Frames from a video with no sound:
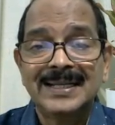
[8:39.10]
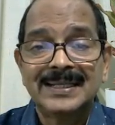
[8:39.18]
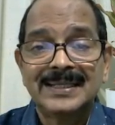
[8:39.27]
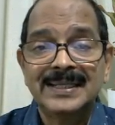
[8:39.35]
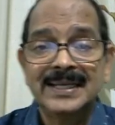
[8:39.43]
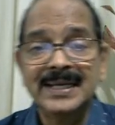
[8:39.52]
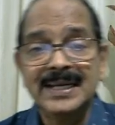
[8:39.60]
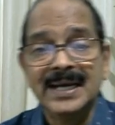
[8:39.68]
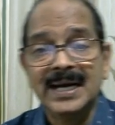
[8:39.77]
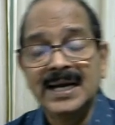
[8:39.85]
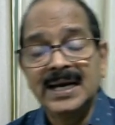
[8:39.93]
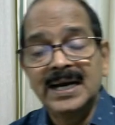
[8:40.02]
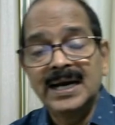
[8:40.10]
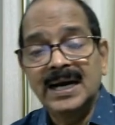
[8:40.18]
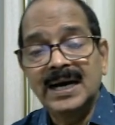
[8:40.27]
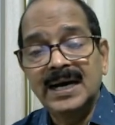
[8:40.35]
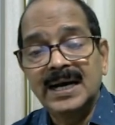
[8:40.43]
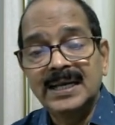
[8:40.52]
The
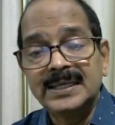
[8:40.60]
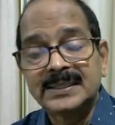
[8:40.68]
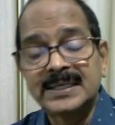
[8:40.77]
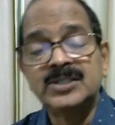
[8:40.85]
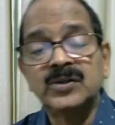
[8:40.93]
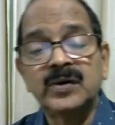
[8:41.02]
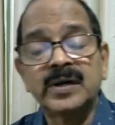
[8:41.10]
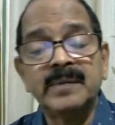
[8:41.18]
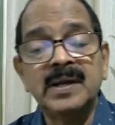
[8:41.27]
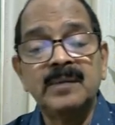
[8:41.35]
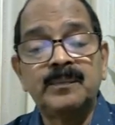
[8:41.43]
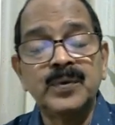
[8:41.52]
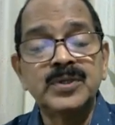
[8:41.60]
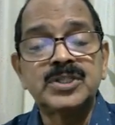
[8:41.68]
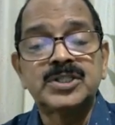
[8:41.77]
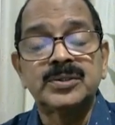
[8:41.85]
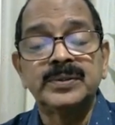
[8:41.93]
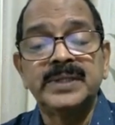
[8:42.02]
tentorium will push
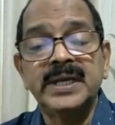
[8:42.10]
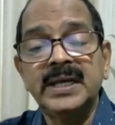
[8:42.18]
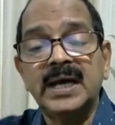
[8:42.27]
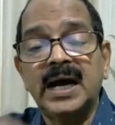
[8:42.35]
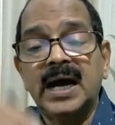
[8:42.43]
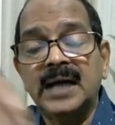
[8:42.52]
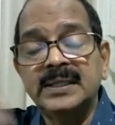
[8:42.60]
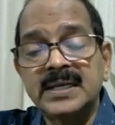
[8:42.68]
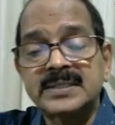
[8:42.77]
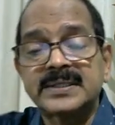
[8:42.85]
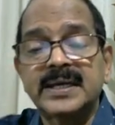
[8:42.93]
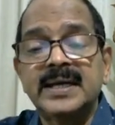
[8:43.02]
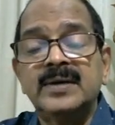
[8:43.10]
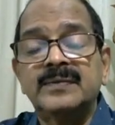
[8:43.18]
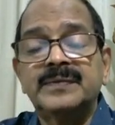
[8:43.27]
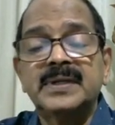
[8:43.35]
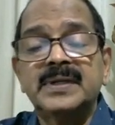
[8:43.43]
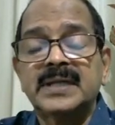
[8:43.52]
to the other side of
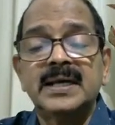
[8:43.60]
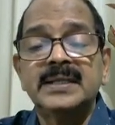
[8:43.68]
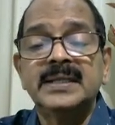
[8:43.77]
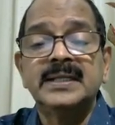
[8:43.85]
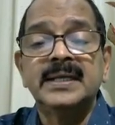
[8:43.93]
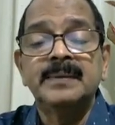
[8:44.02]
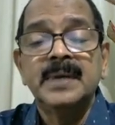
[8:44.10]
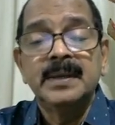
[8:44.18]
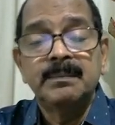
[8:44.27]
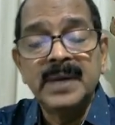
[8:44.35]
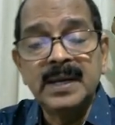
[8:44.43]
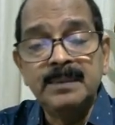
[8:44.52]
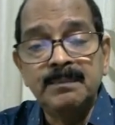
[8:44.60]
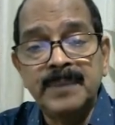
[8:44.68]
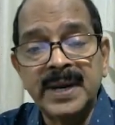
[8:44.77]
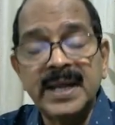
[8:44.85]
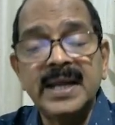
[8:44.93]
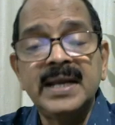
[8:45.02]
the
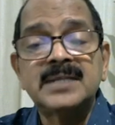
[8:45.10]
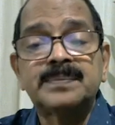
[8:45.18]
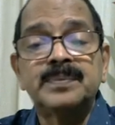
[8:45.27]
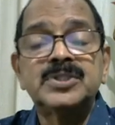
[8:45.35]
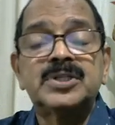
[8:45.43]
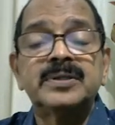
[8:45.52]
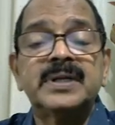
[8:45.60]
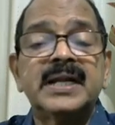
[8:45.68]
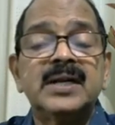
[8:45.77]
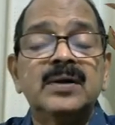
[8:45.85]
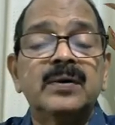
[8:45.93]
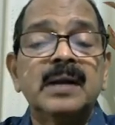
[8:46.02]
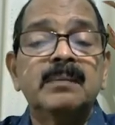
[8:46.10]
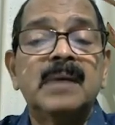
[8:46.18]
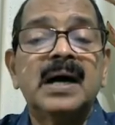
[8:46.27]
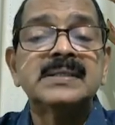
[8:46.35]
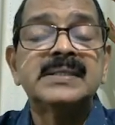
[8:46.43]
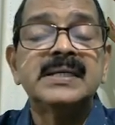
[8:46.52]
midbrain is pushed to the tentorial
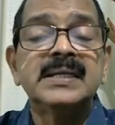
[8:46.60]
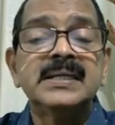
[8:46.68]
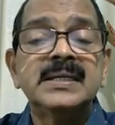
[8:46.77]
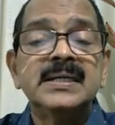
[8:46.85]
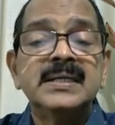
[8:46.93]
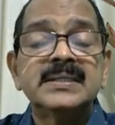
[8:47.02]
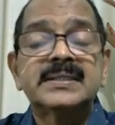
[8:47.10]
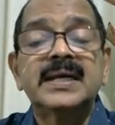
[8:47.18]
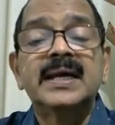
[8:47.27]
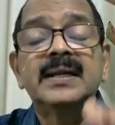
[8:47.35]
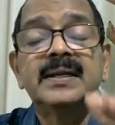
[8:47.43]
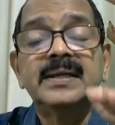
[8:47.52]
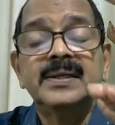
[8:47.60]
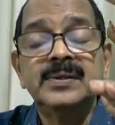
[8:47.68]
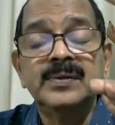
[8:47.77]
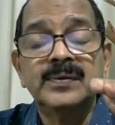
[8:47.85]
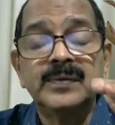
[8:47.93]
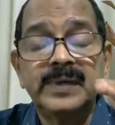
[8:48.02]
margin. So and
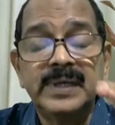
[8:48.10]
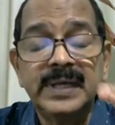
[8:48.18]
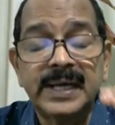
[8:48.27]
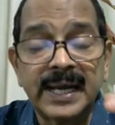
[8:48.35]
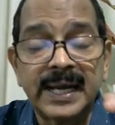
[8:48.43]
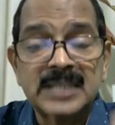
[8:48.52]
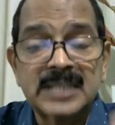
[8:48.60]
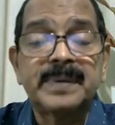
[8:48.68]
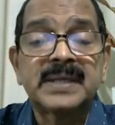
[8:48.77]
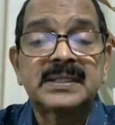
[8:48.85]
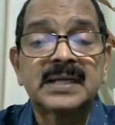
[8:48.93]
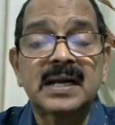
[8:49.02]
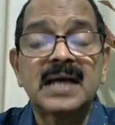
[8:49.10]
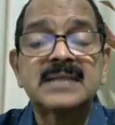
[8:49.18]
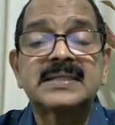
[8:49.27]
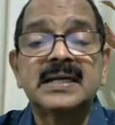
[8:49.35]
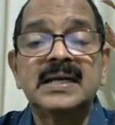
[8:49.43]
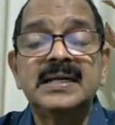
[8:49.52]
you can expect the
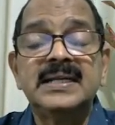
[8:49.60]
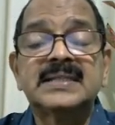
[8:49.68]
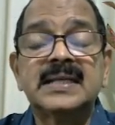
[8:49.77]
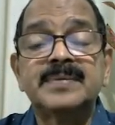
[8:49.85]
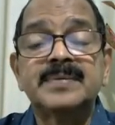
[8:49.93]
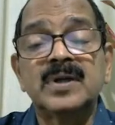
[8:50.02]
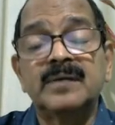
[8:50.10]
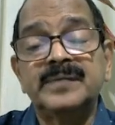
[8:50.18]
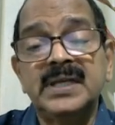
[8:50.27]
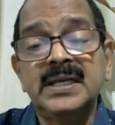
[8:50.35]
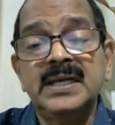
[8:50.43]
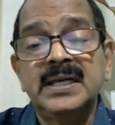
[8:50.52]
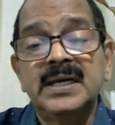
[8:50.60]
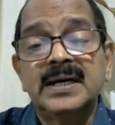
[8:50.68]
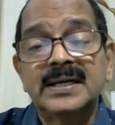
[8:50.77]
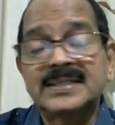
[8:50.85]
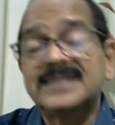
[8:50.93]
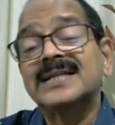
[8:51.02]
classical description of the
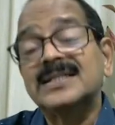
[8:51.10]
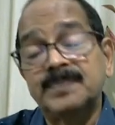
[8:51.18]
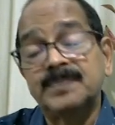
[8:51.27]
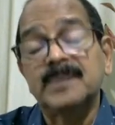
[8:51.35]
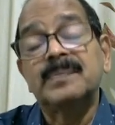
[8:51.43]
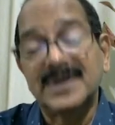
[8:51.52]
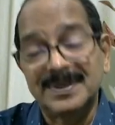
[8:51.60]
Hutchinson's pupil.